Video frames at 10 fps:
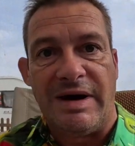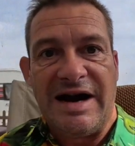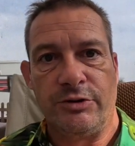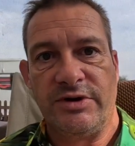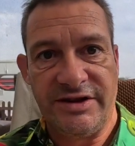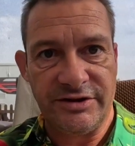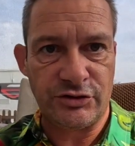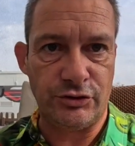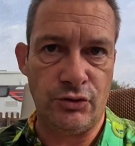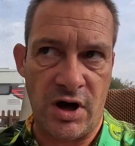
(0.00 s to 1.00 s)
by the way, the
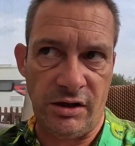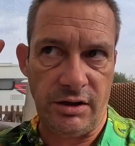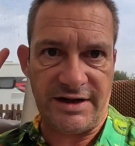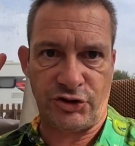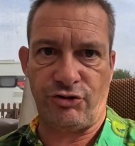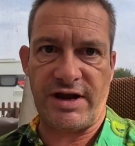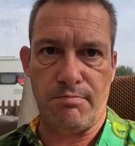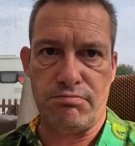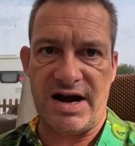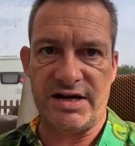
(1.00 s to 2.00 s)
two electric
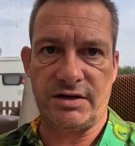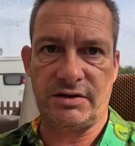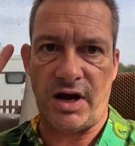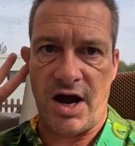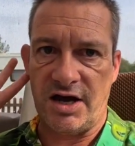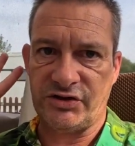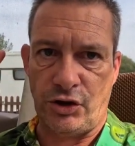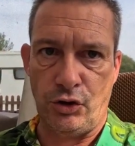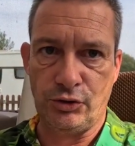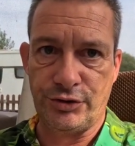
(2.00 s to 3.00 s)
bikes are
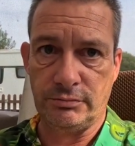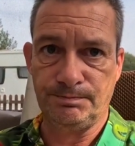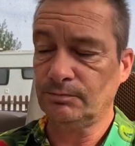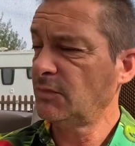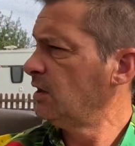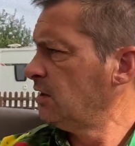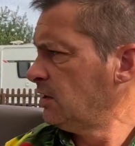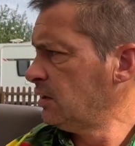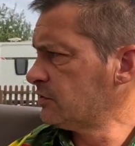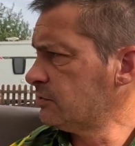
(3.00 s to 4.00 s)
sold
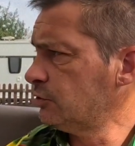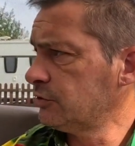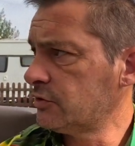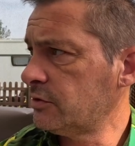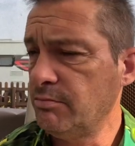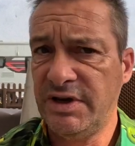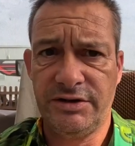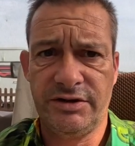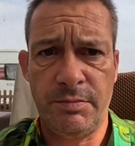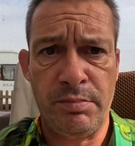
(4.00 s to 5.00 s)
someone's made
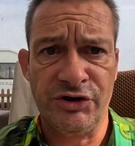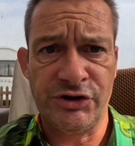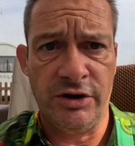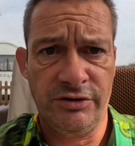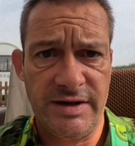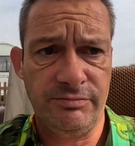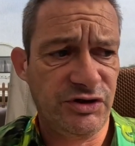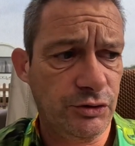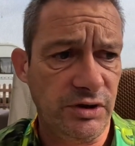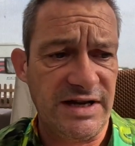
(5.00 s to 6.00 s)
a deposit on them
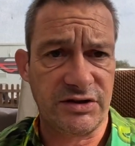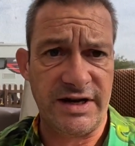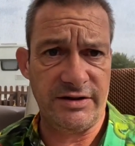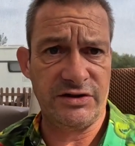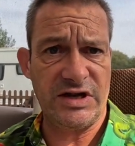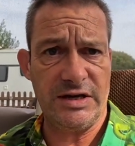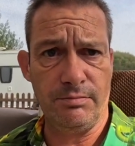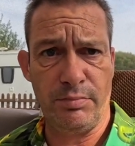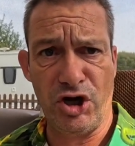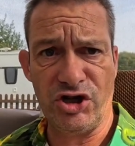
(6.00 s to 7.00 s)
too last night the same
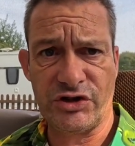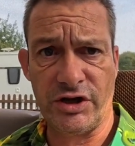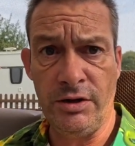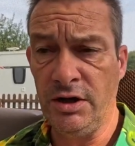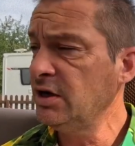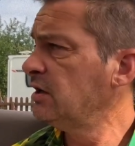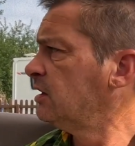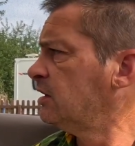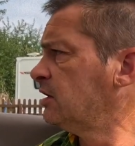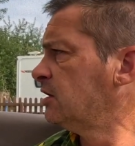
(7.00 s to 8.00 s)
person
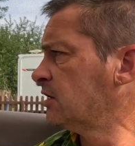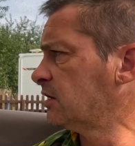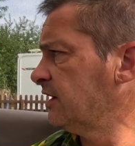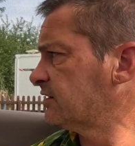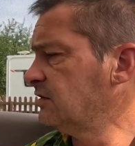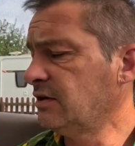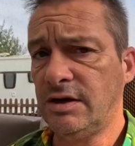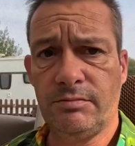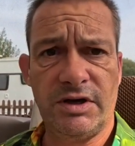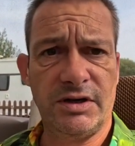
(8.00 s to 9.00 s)
collecting
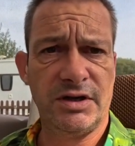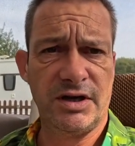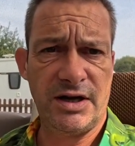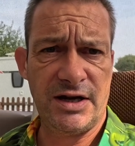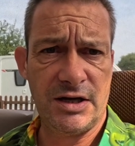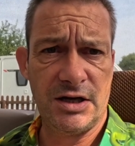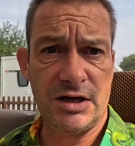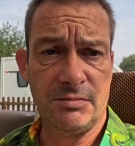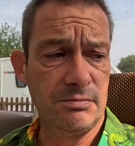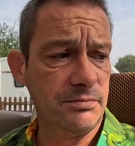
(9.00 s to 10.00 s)
them
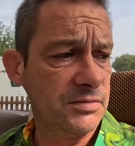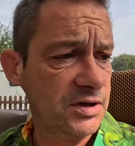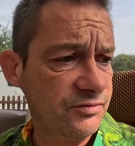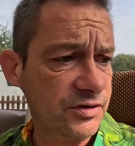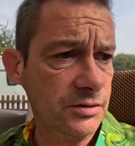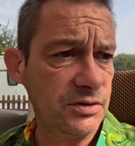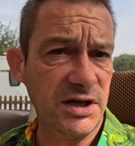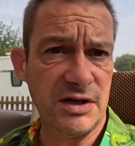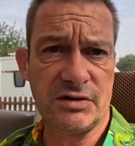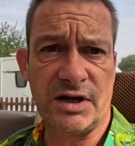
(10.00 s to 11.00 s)
um, in a few
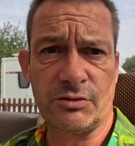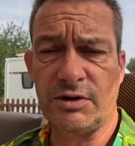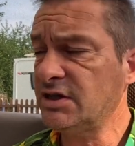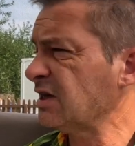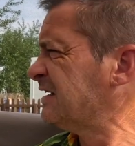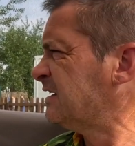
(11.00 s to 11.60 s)
days next week